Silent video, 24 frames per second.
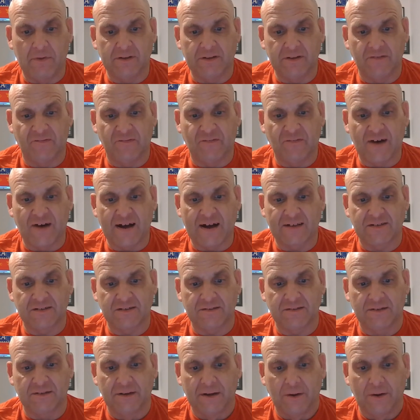The fact
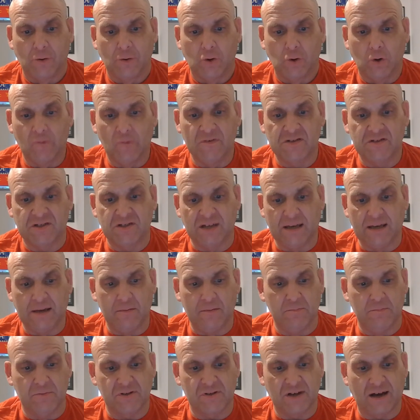other
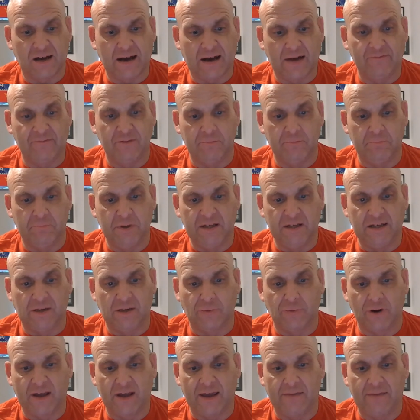teams haven't been
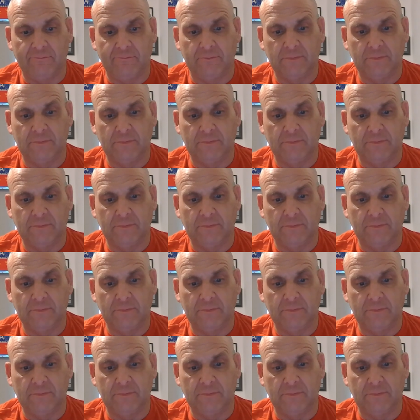great